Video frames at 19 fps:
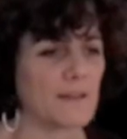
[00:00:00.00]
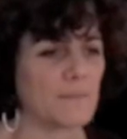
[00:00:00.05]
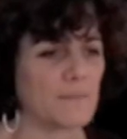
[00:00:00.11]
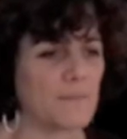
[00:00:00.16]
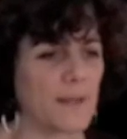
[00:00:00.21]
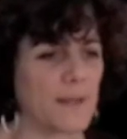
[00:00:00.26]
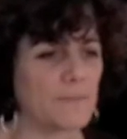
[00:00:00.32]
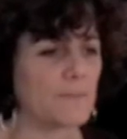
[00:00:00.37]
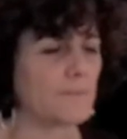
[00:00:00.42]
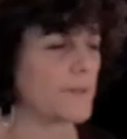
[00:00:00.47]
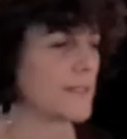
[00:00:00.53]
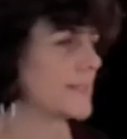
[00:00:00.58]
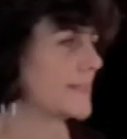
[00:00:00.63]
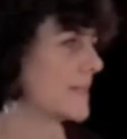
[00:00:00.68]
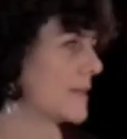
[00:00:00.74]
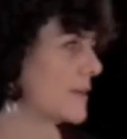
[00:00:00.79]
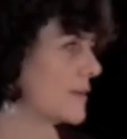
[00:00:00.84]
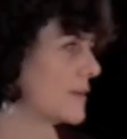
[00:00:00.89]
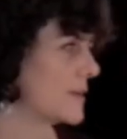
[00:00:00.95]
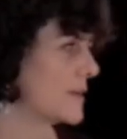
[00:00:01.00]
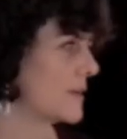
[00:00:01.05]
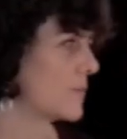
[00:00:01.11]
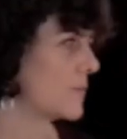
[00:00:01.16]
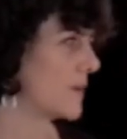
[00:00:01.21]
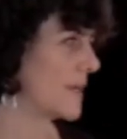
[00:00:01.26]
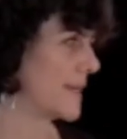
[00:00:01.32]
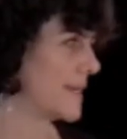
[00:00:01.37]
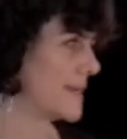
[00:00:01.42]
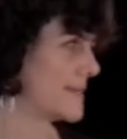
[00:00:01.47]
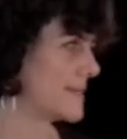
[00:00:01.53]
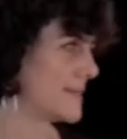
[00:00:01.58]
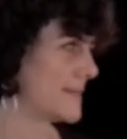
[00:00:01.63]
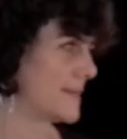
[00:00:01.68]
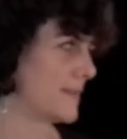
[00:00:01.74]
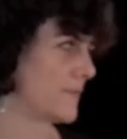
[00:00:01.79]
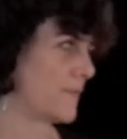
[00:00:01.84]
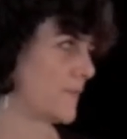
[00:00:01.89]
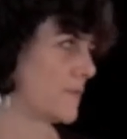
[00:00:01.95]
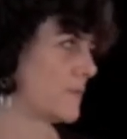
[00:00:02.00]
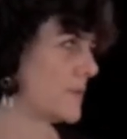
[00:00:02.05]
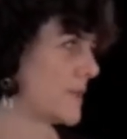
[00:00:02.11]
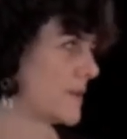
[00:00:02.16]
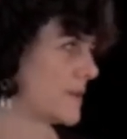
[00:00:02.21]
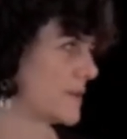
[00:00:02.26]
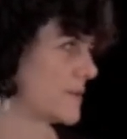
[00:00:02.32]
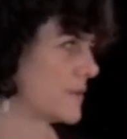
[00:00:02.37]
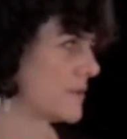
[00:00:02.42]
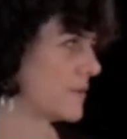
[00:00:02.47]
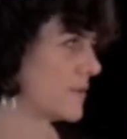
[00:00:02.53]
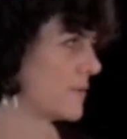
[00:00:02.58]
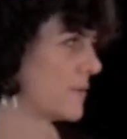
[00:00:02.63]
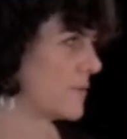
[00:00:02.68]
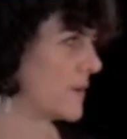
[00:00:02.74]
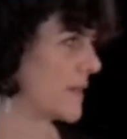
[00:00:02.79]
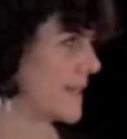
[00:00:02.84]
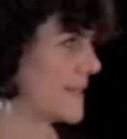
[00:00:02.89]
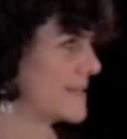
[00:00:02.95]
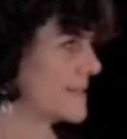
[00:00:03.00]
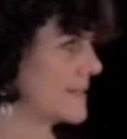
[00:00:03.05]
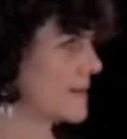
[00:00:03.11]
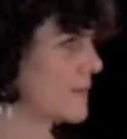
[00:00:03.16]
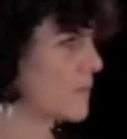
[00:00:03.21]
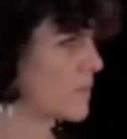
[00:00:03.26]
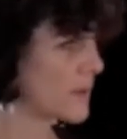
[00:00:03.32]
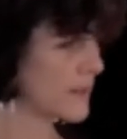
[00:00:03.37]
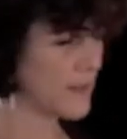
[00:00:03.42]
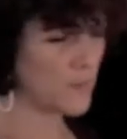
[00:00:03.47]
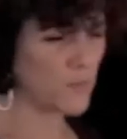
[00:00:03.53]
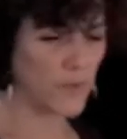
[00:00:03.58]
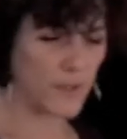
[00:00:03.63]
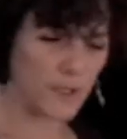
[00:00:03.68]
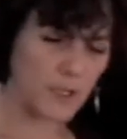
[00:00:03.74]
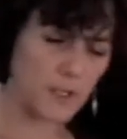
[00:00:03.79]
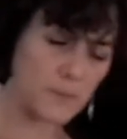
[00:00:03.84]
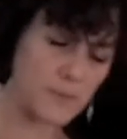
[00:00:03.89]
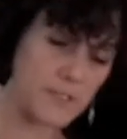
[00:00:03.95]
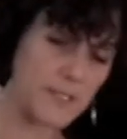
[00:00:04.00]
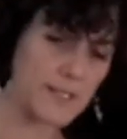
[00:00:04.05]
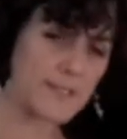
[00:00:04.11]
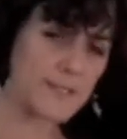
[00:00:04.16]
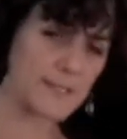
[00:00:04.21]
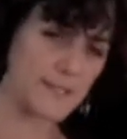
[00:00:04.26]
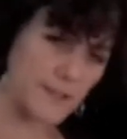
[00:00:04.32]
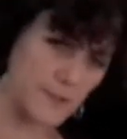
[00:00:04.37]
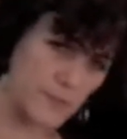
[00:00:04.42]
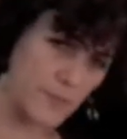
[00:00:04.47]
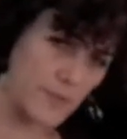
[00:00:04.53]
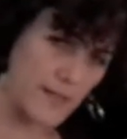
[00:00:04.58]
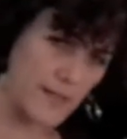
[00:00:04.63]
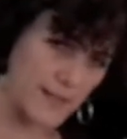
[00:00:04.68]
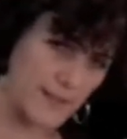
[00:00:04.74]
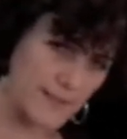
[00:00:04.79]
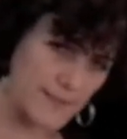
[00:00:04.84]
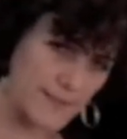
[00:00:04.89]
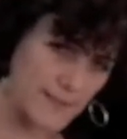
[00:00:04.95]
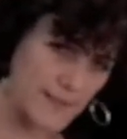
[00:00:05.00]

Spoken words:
But particularly a few years ago, when I started working with objects this way,